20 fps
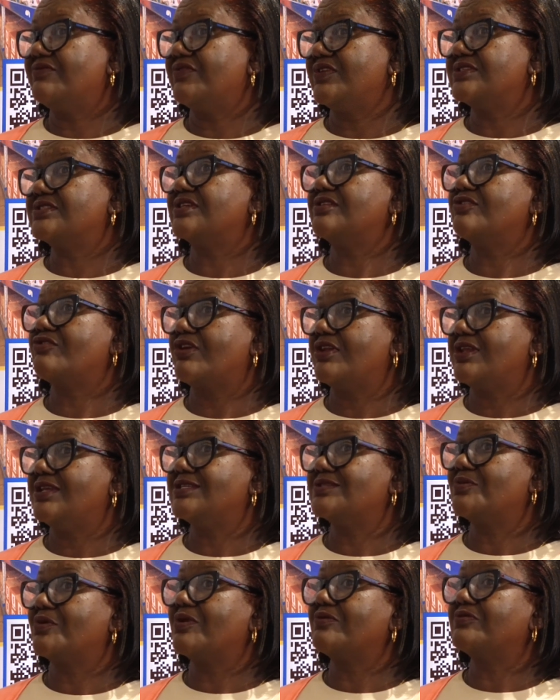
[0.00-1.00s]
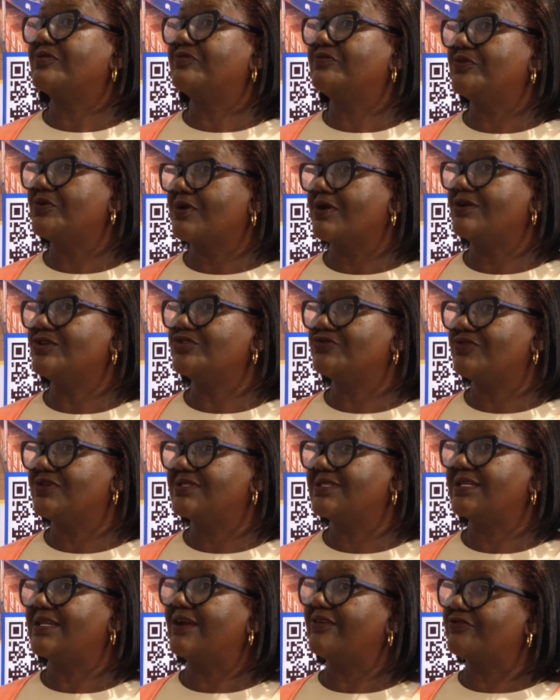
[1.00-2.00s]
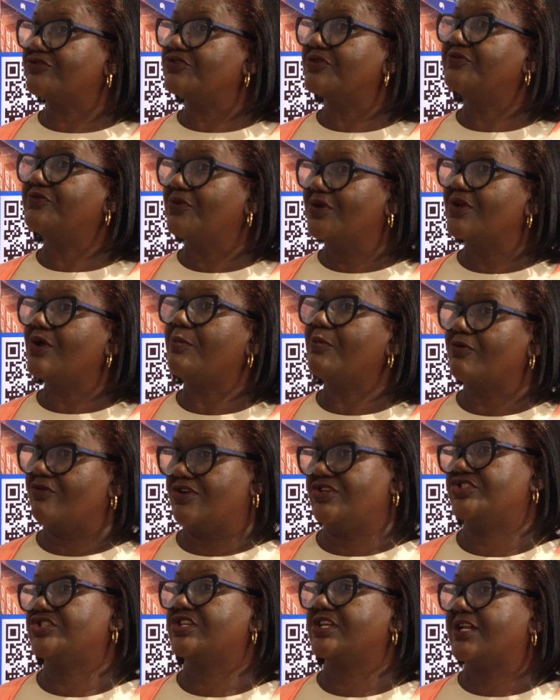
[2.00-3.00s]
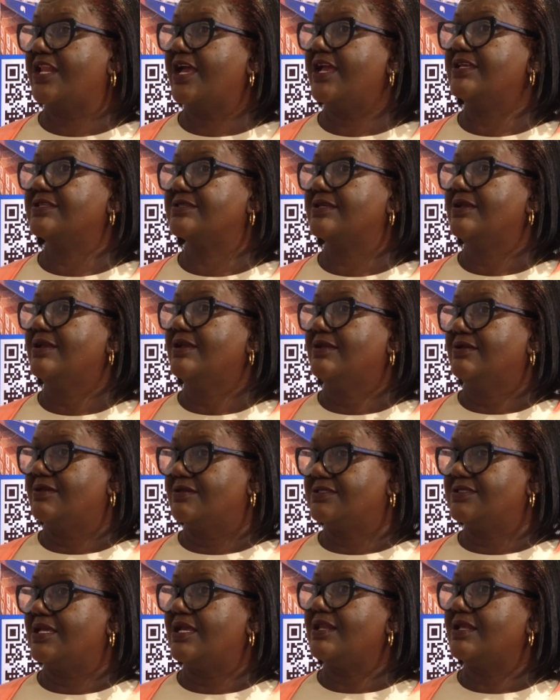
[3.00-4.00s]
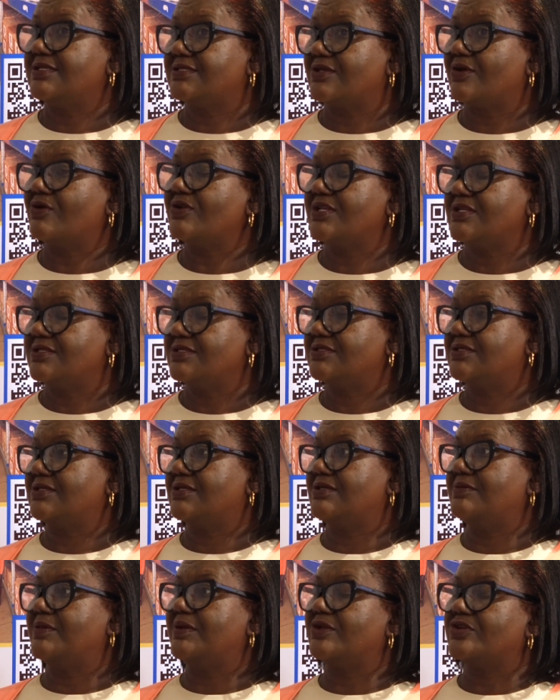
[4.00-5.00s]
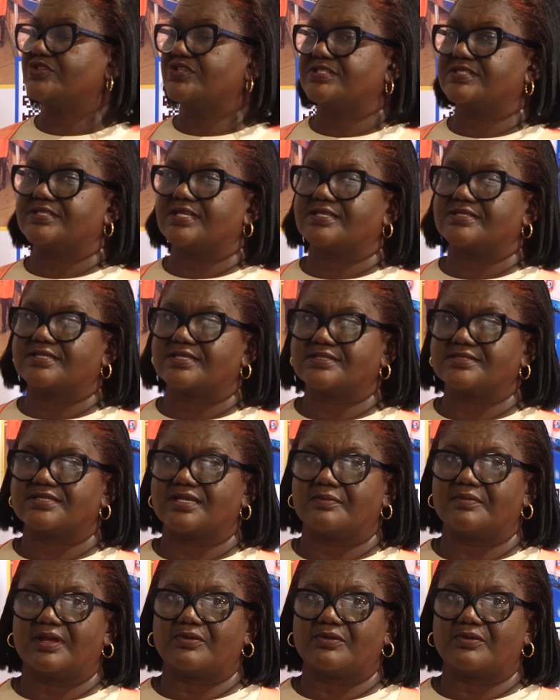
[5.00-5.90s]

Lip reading: Vincent and Grenadines is one of the few countries that actually fully operationalized the CLS or the CDM logistics system,